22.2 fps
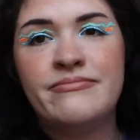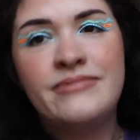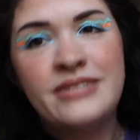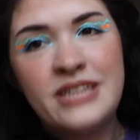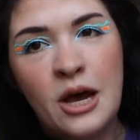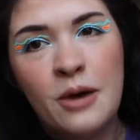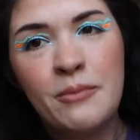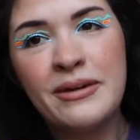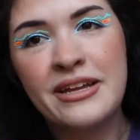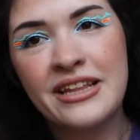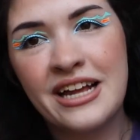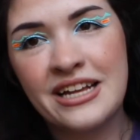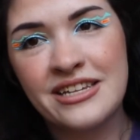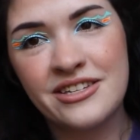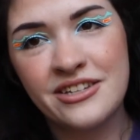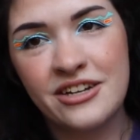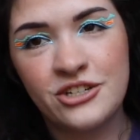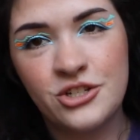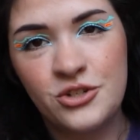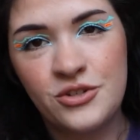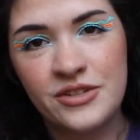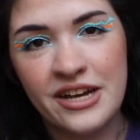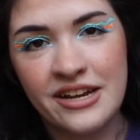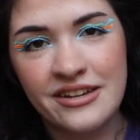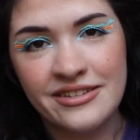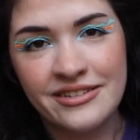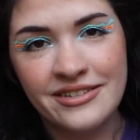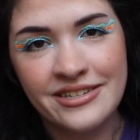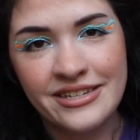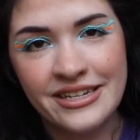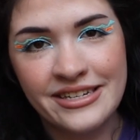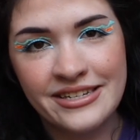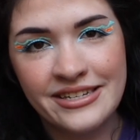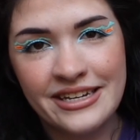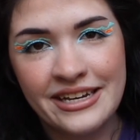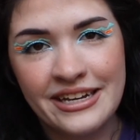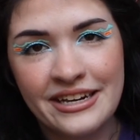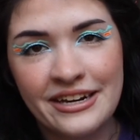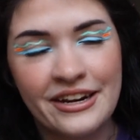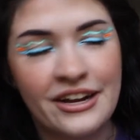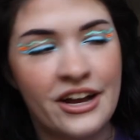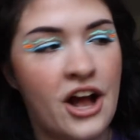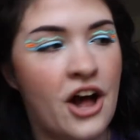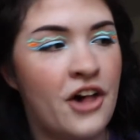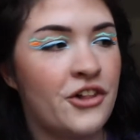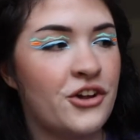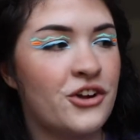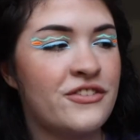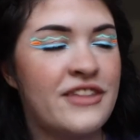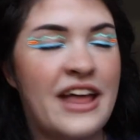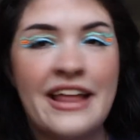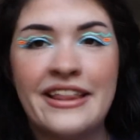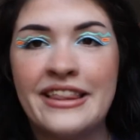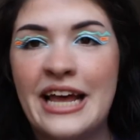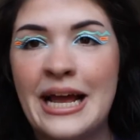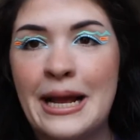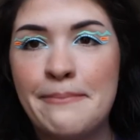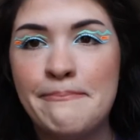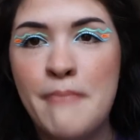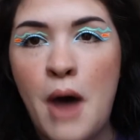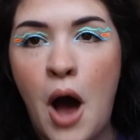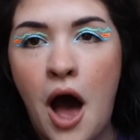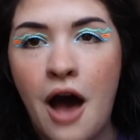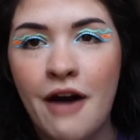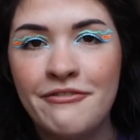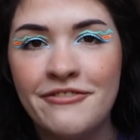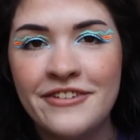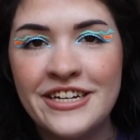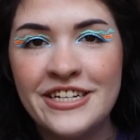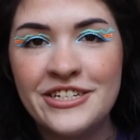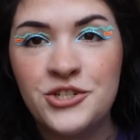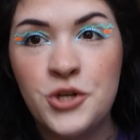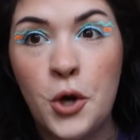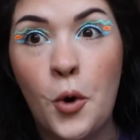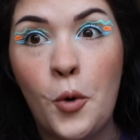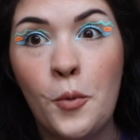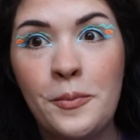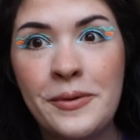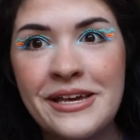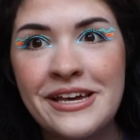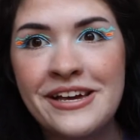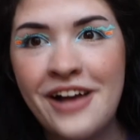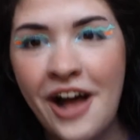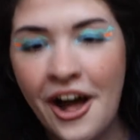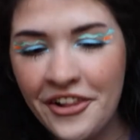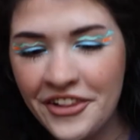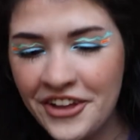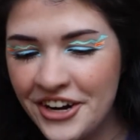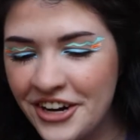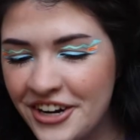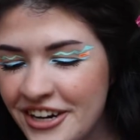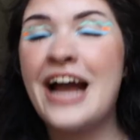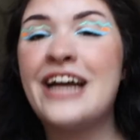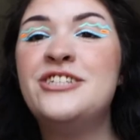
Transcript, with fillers: Tell me that's not two thousand sixteen in a color, that like mauve-y, taupey color.